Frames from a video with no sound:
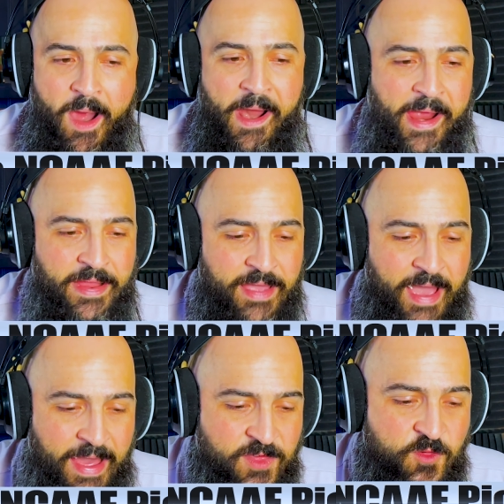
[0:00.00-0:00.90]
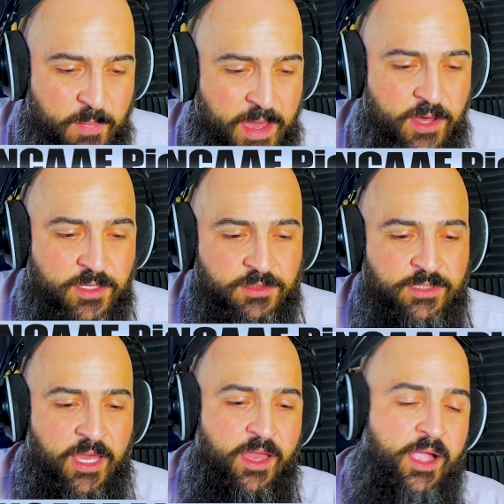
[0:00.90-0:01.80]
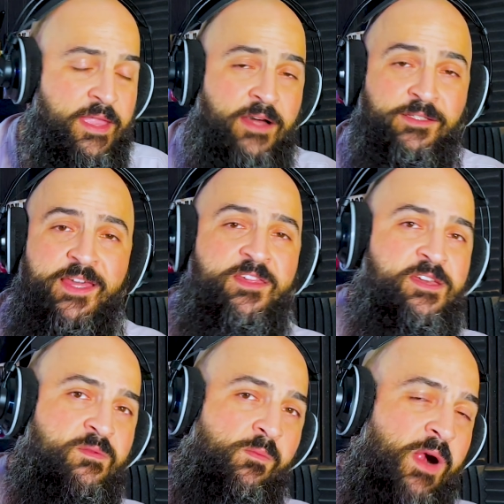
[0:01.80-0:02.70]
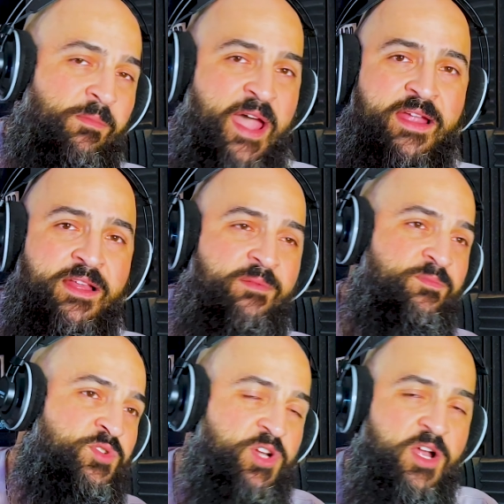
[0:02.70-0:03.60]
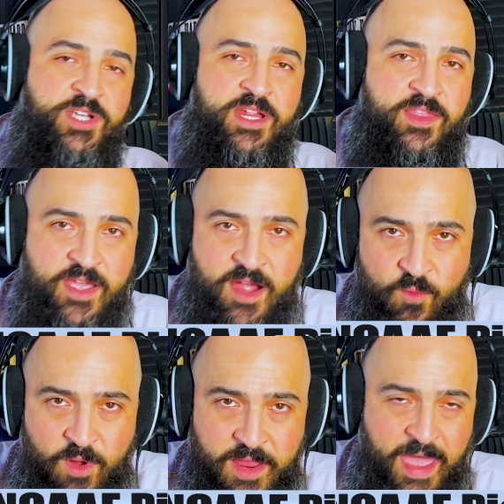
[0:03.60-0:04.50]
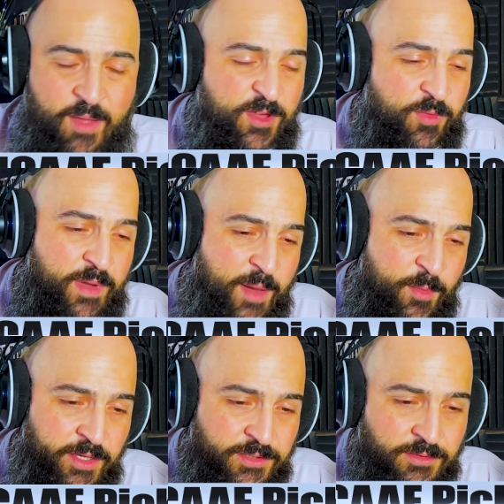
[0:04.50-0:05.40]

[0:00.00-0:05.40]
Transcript: And I smell now listen, I'm not going to judge anything on one game with Bama,